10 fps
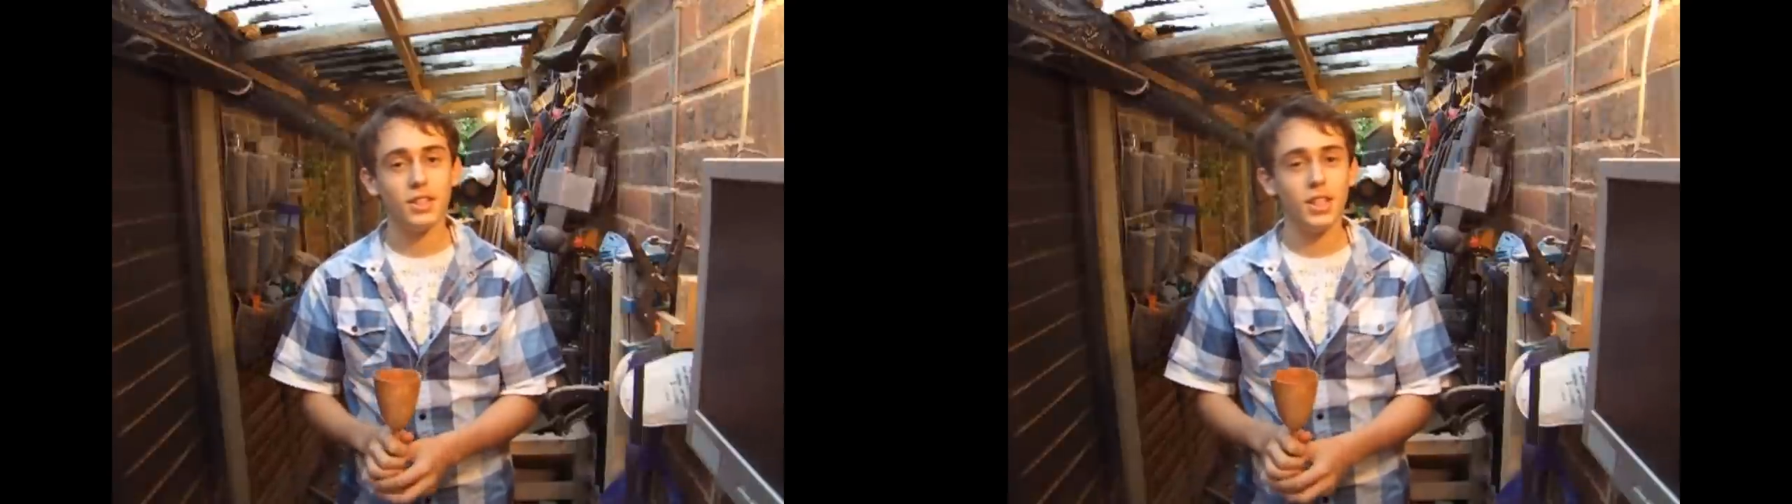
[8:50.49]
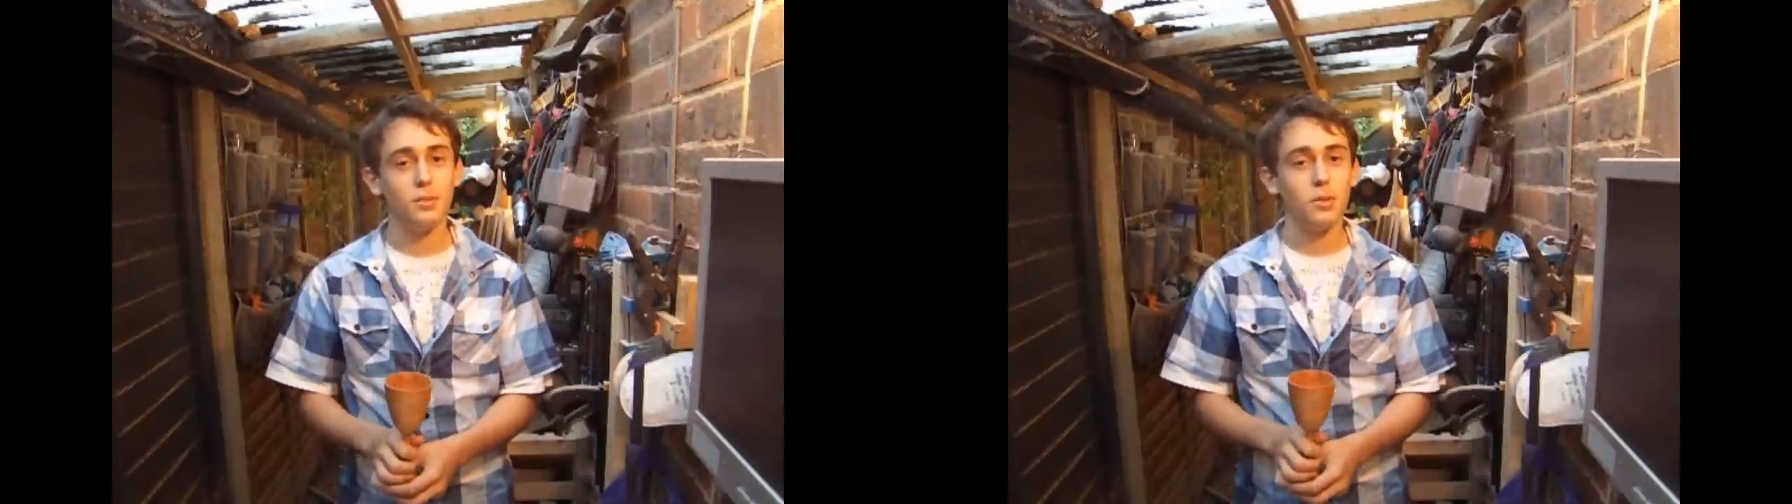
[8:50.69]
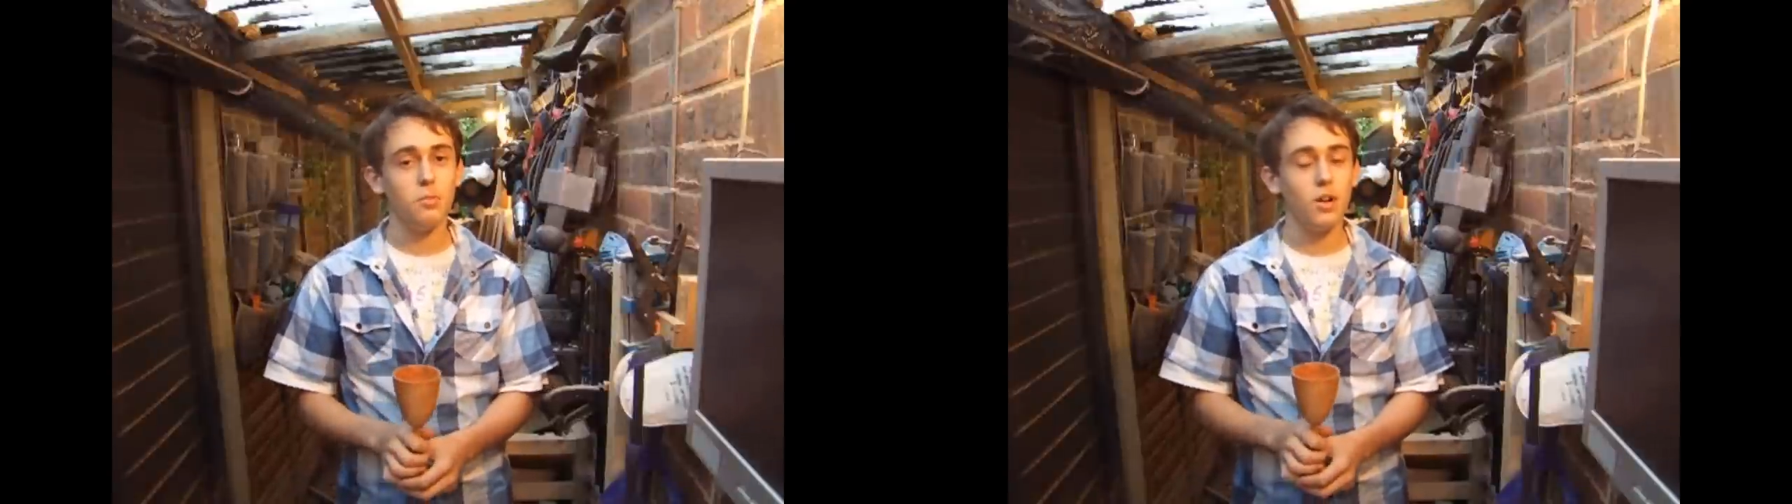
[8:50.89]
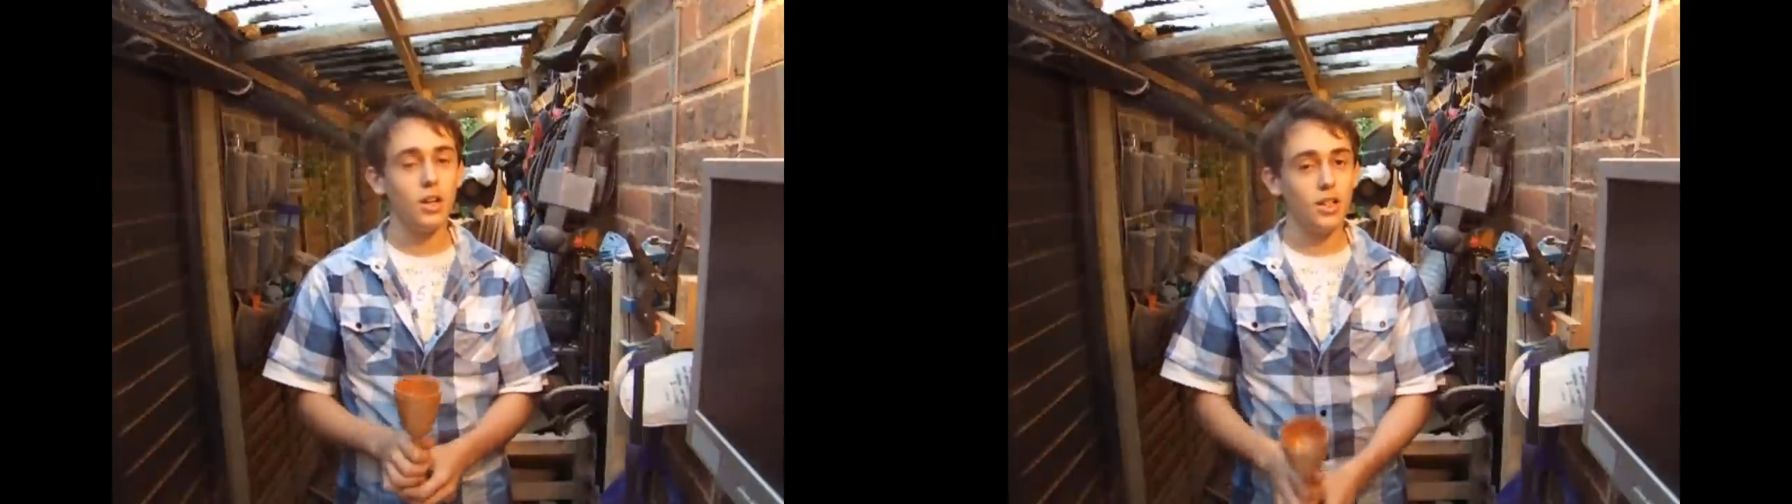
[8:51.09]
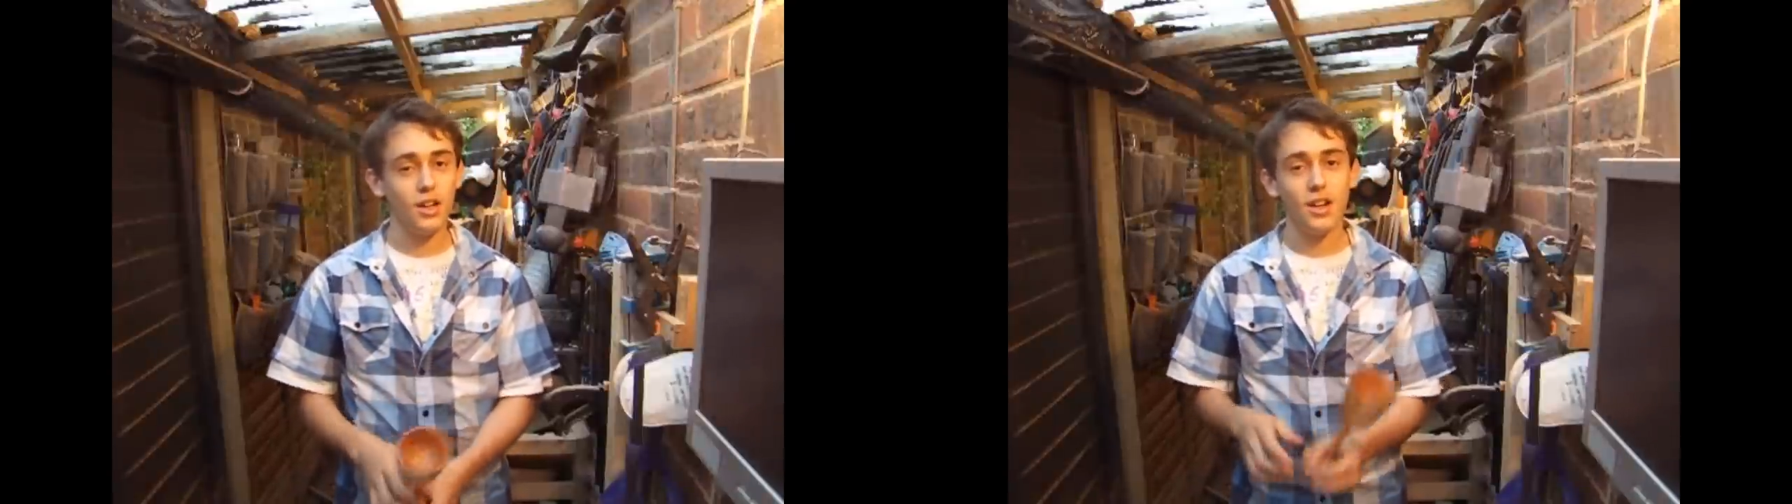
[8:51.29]
Teen
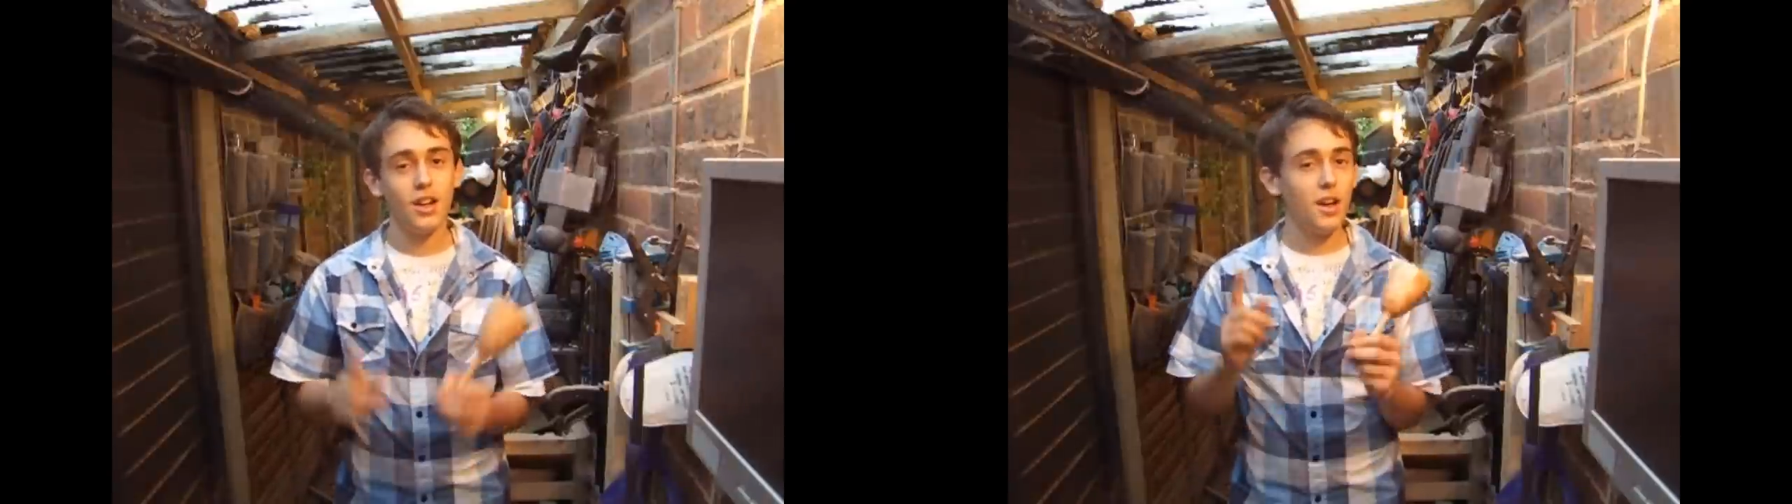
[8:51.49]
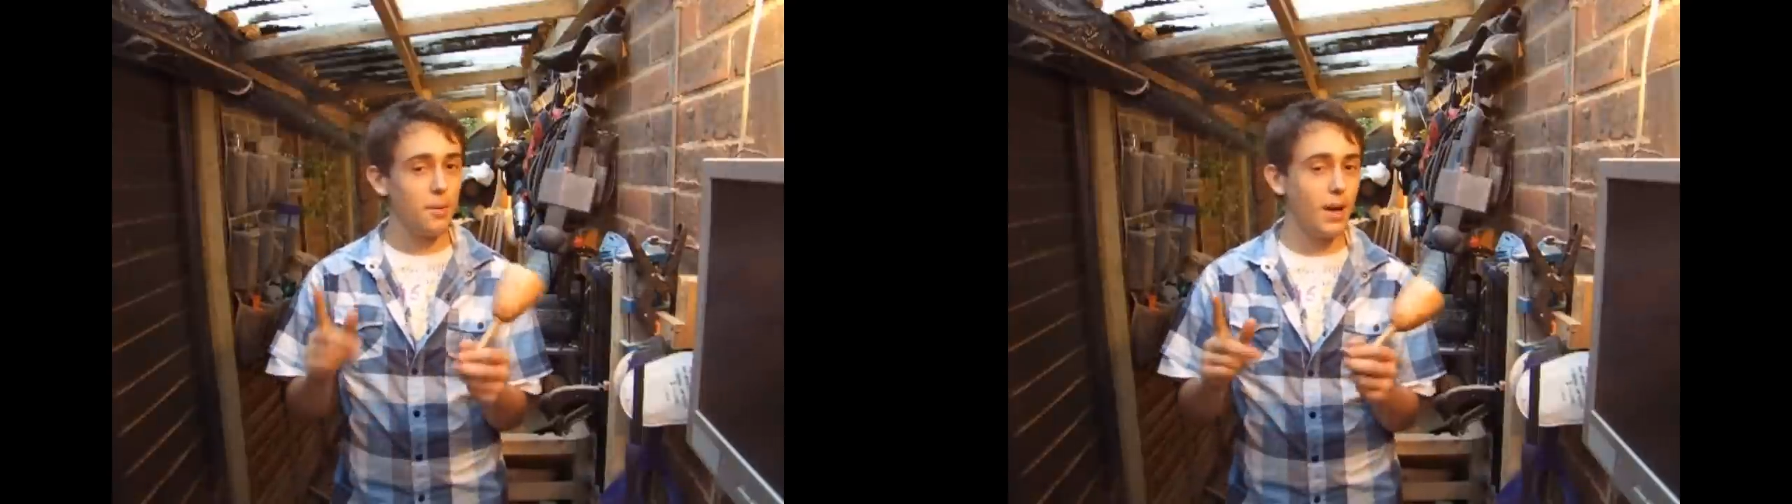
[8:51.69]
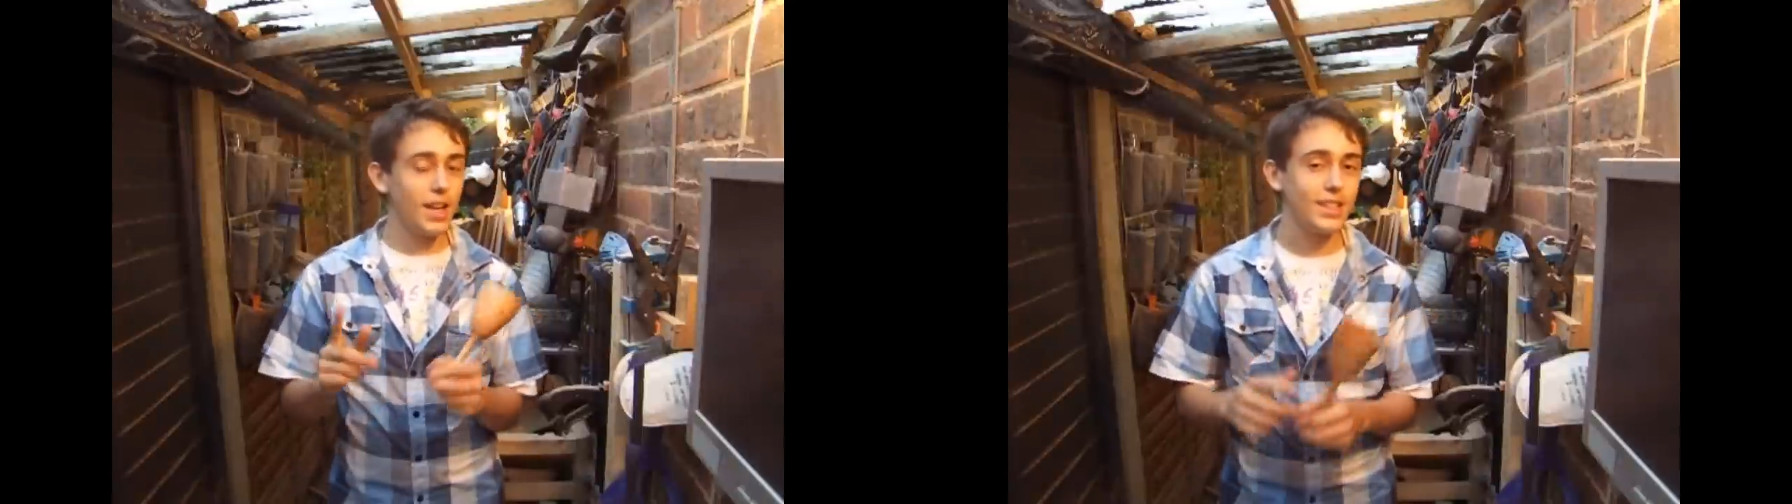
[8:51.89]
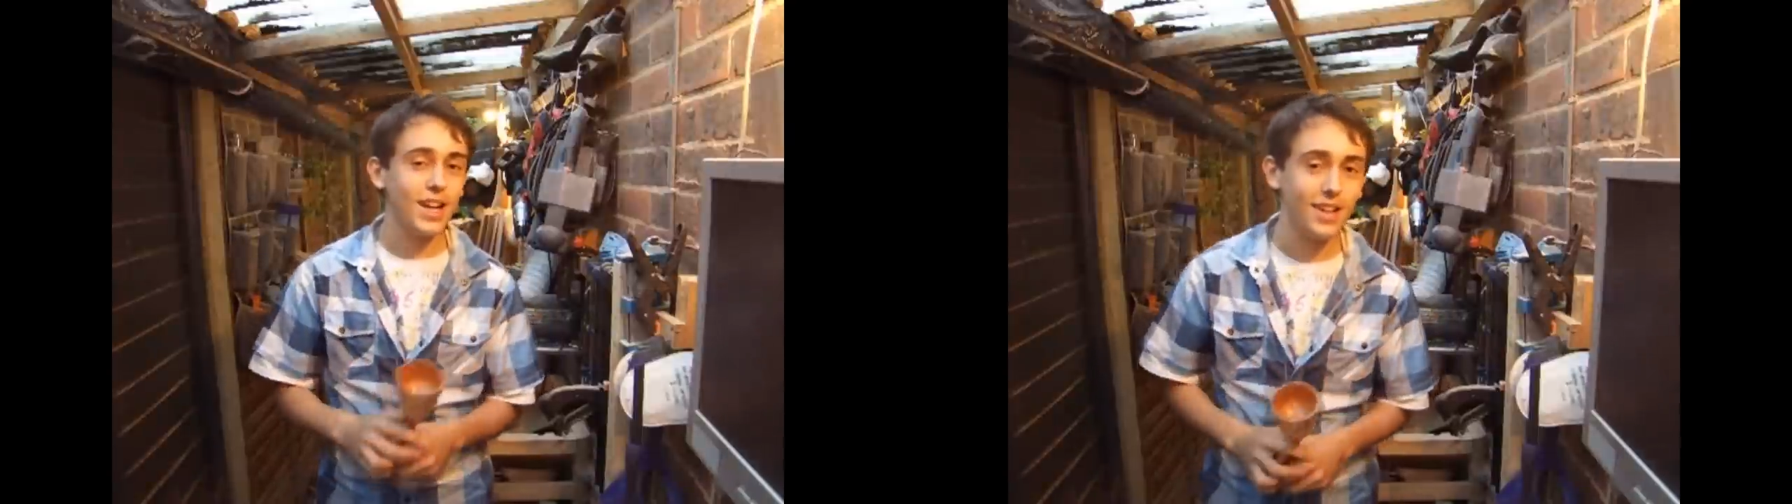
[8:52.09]
Woodworker. I'm Alex